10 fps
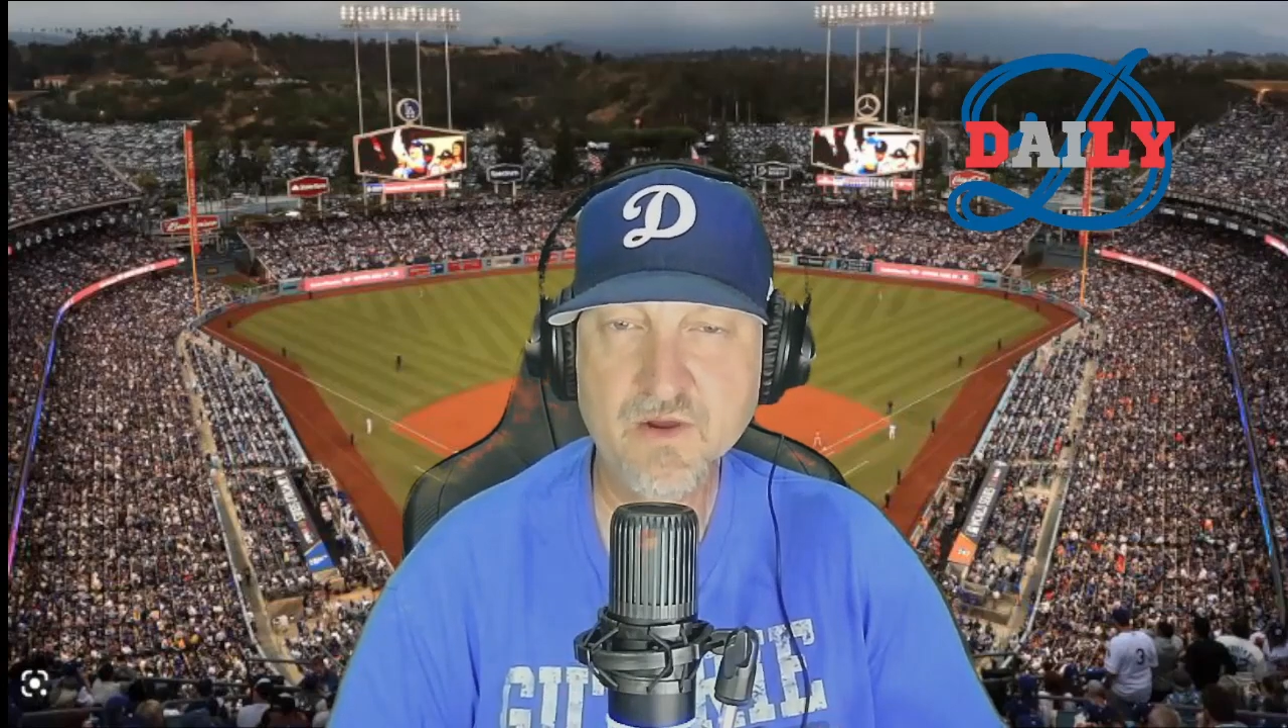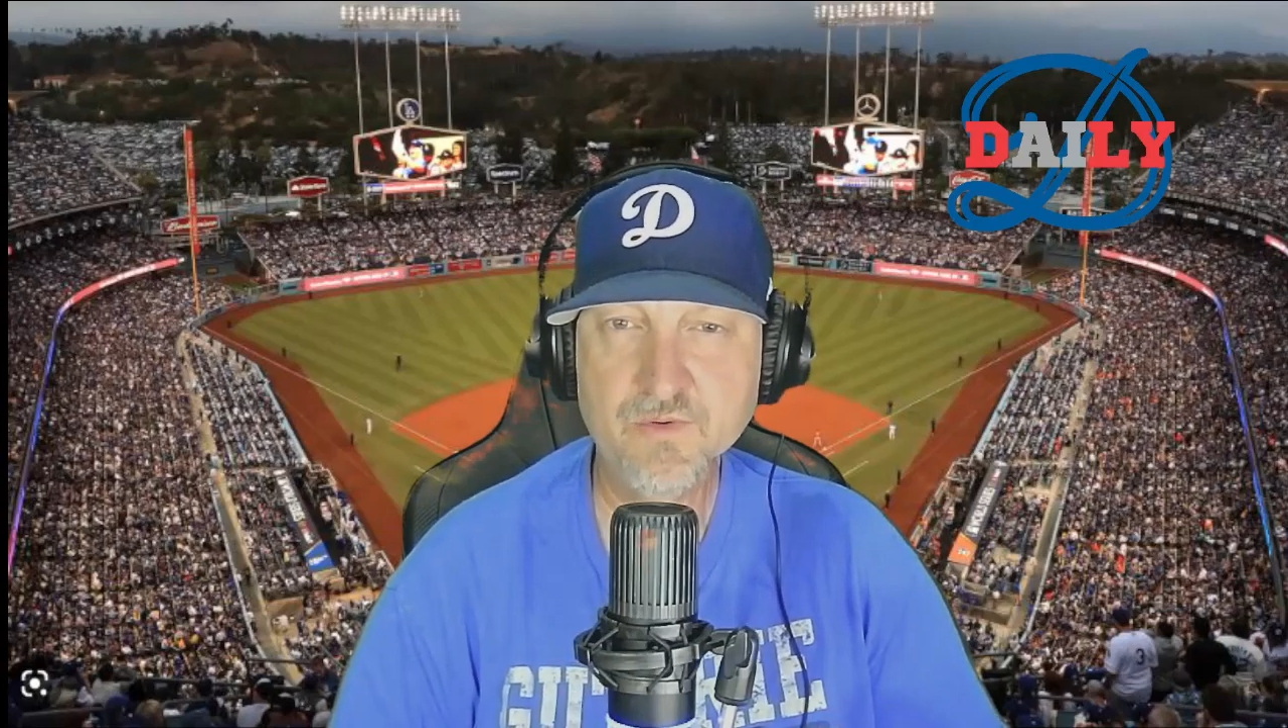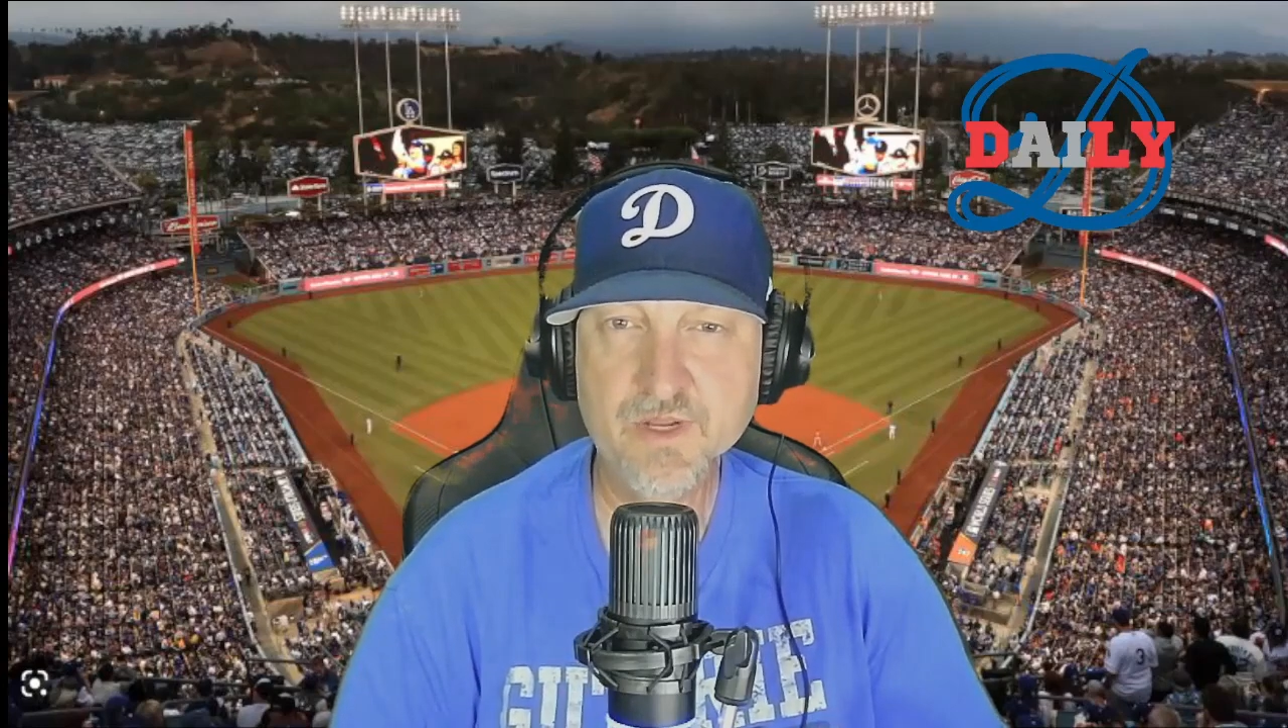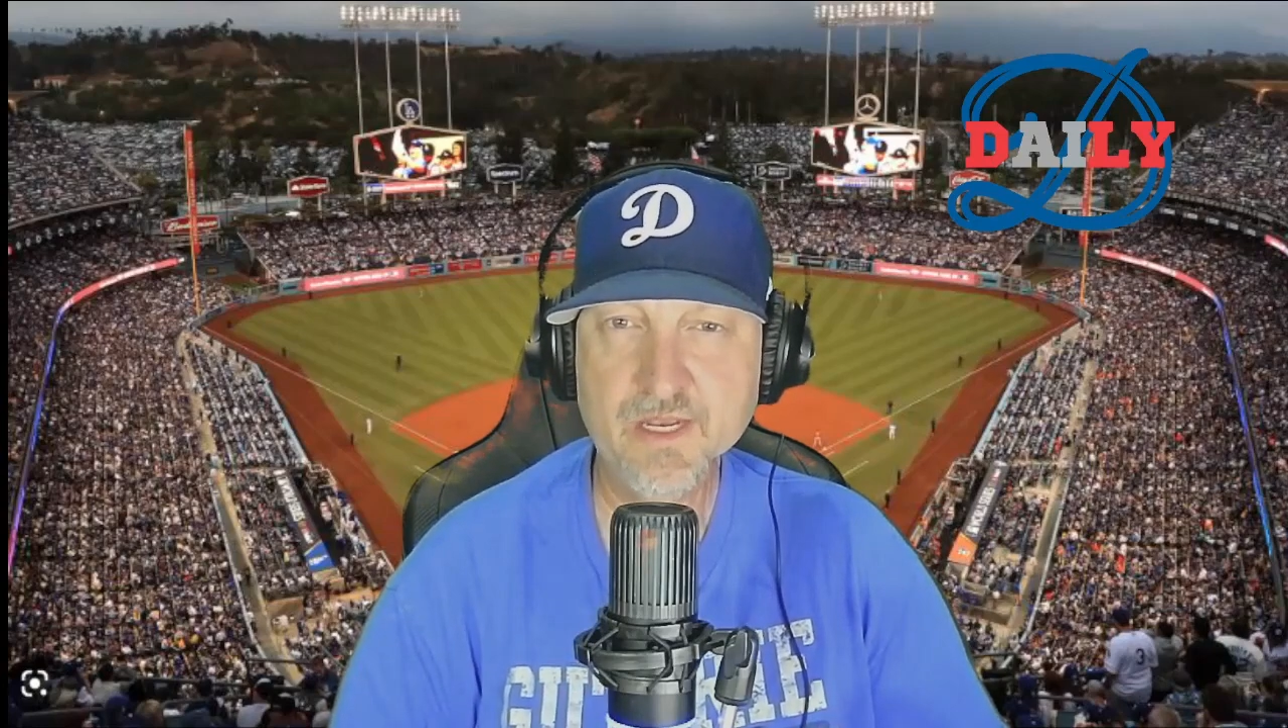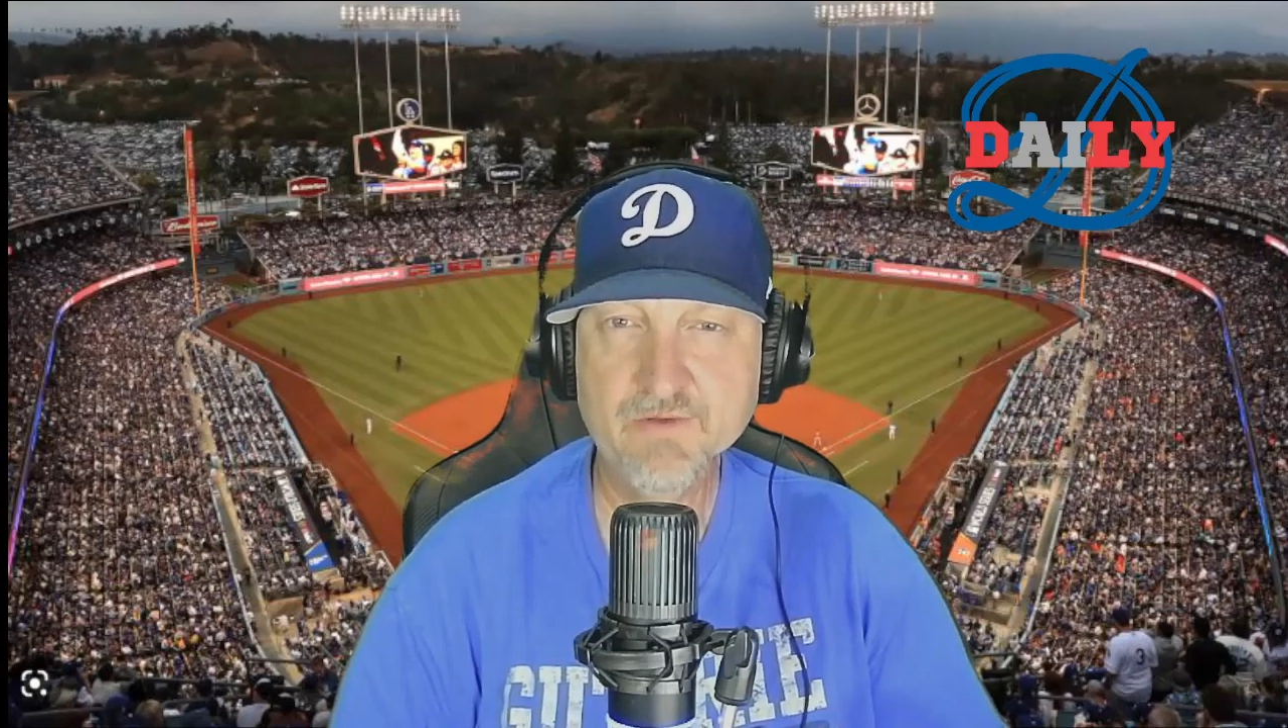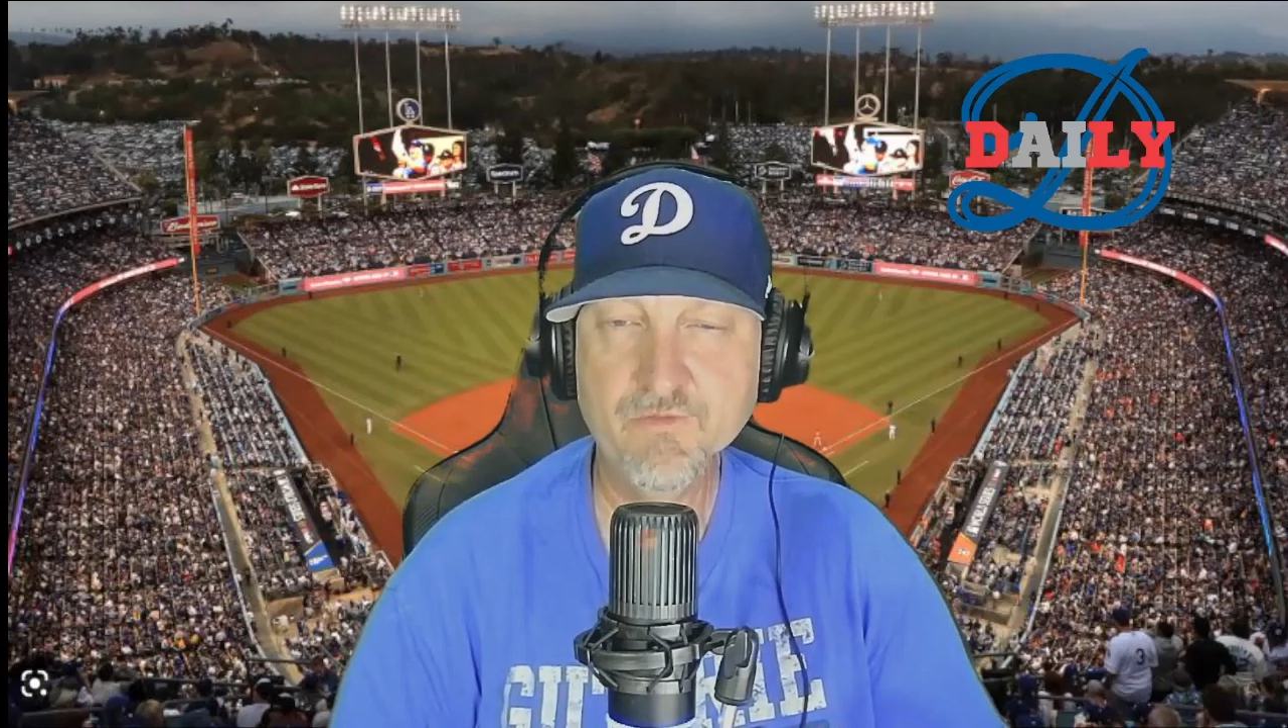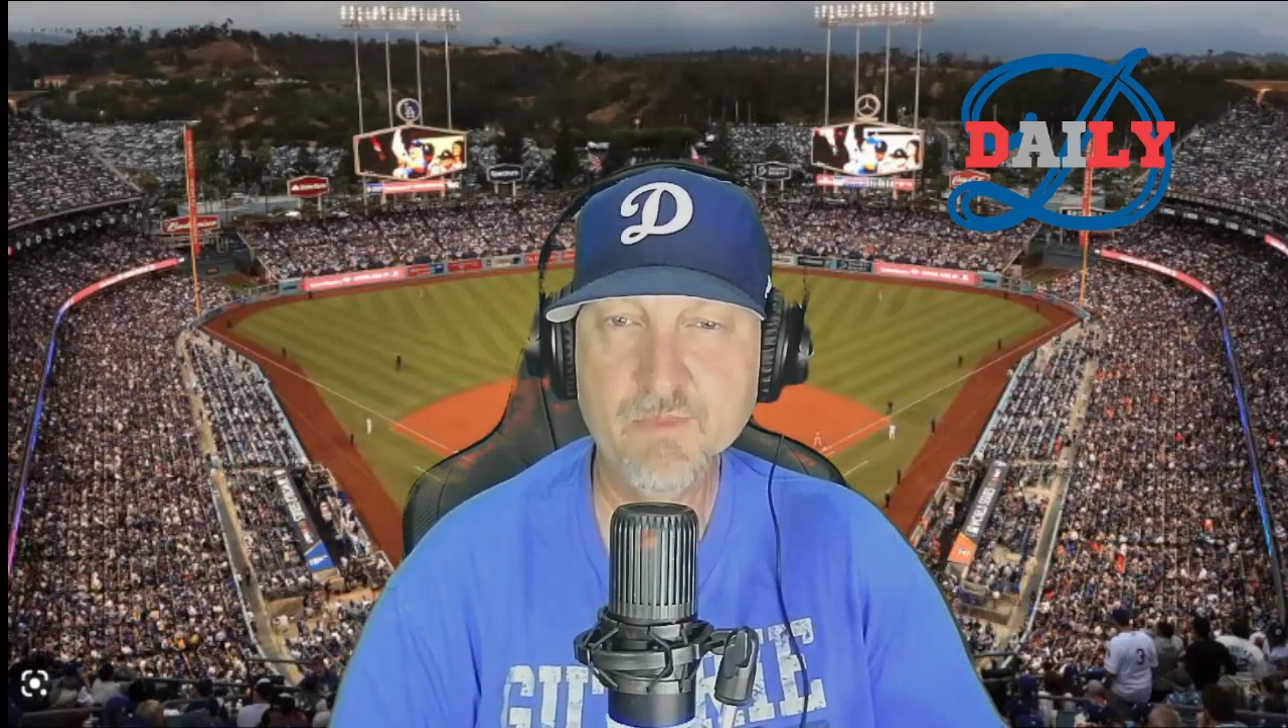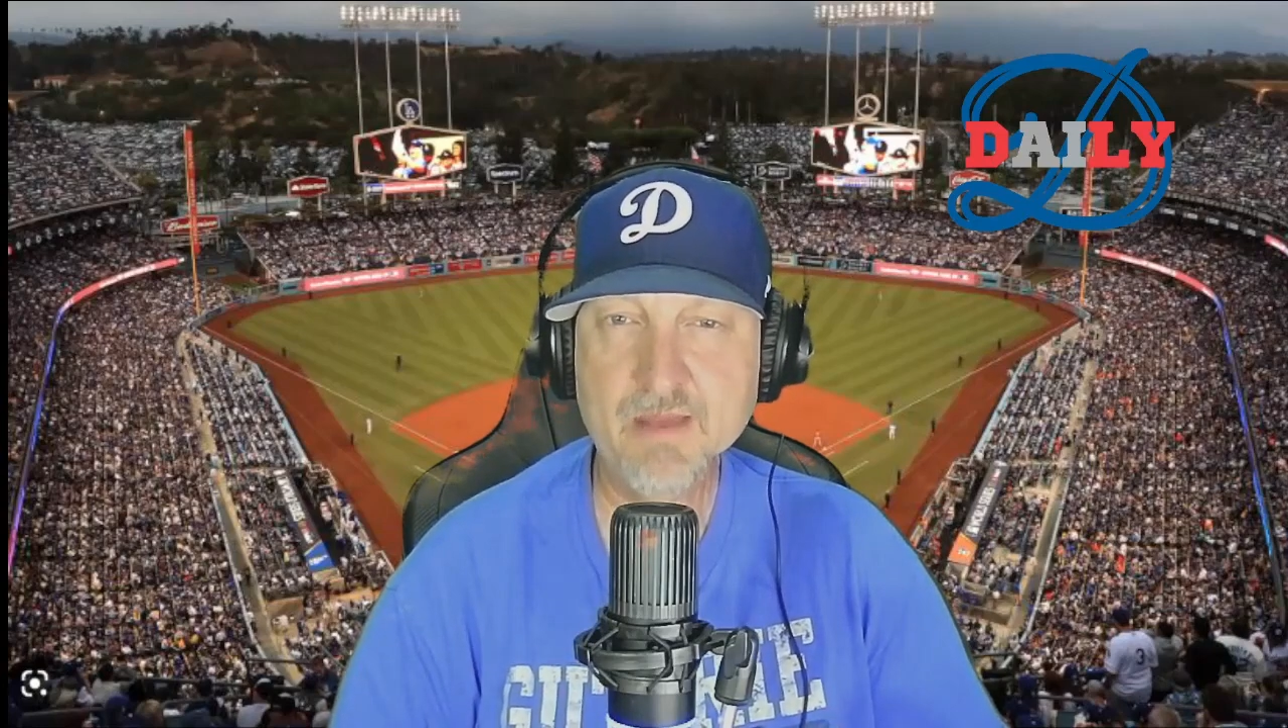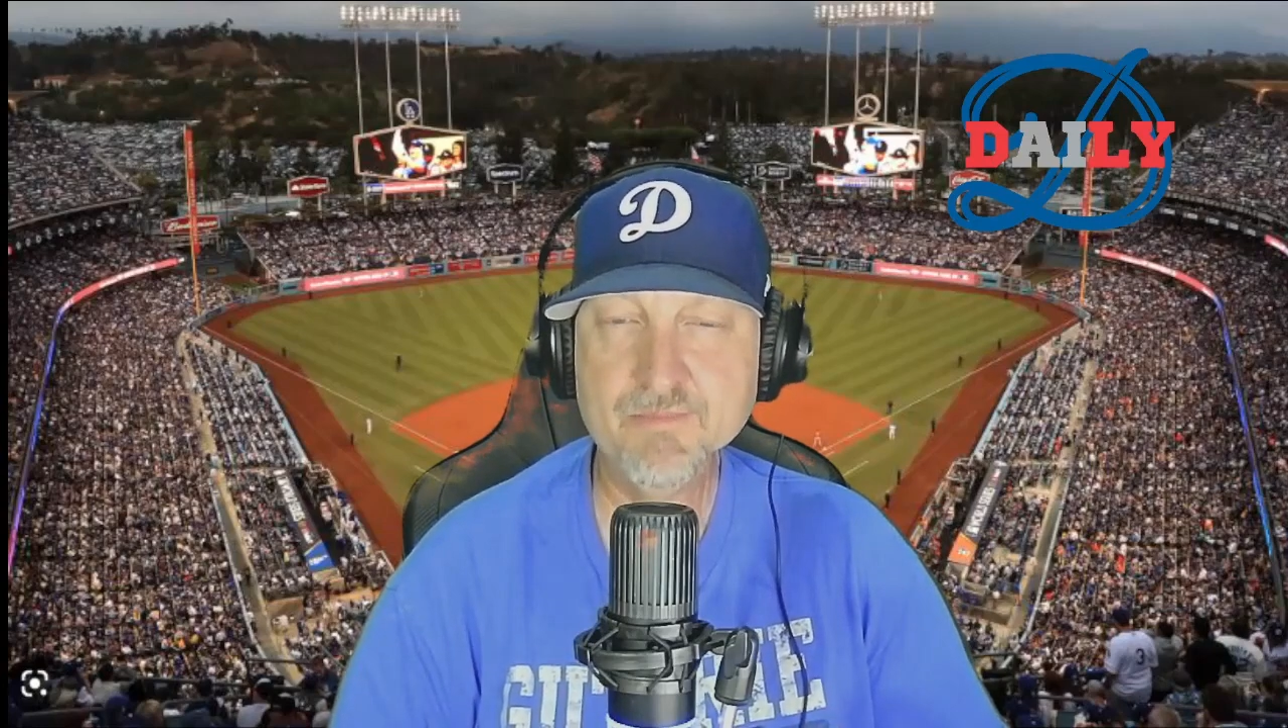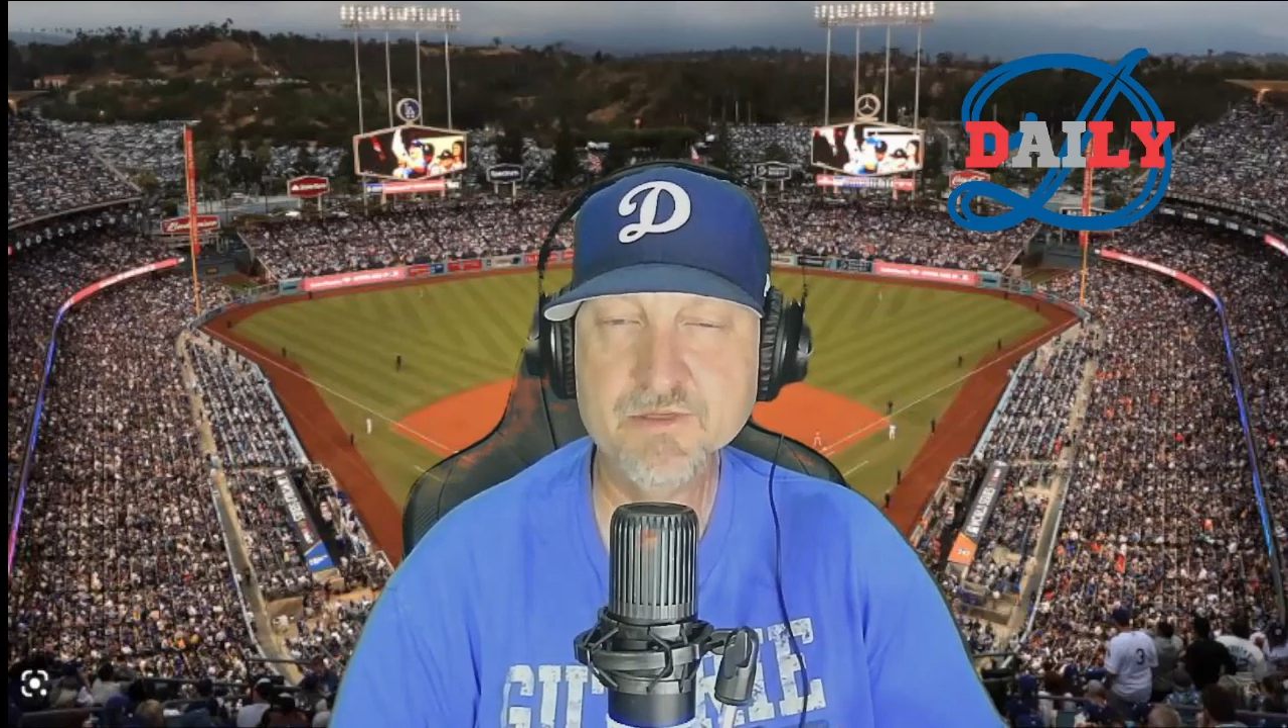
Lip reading: own inning from that